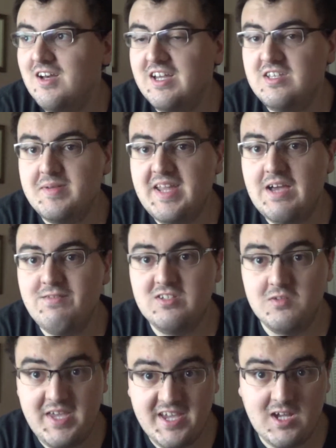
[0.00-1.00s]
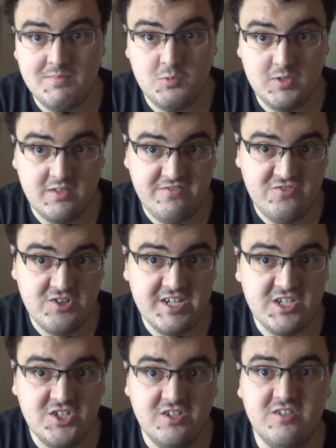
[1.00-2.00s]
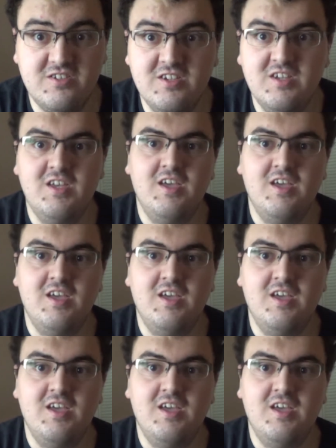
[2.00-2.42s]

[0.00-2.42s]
he's been having some hiccups with the footage because,